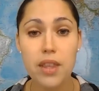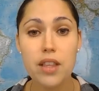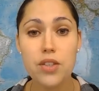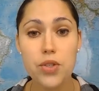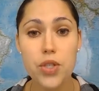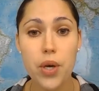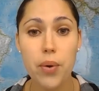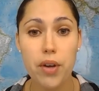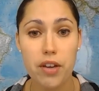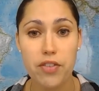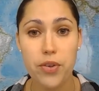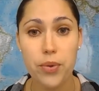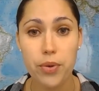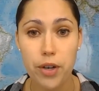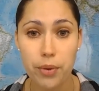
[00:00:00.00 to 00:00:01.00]
So if
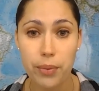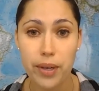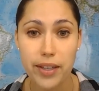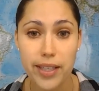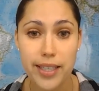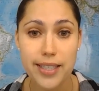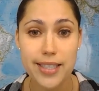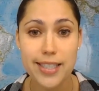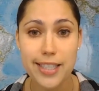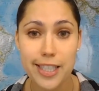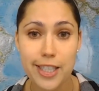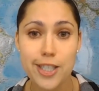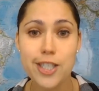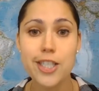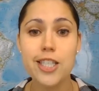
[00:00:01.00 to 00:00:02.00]
you are willing to
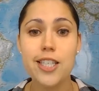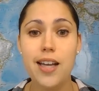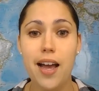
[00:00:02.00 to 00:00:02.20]
teach